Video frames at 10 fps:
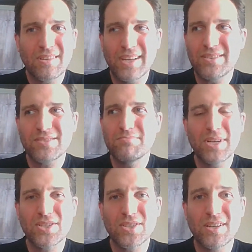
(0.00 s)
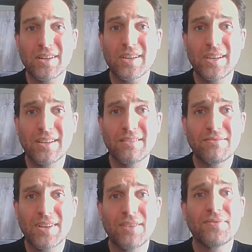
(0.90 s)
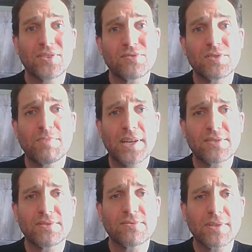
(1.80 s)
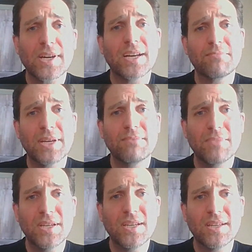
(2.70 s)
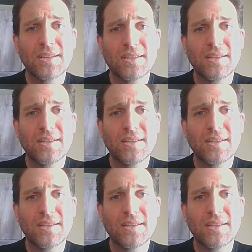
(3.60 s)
God doesn't make junk. And Phil's response was, well, God made me.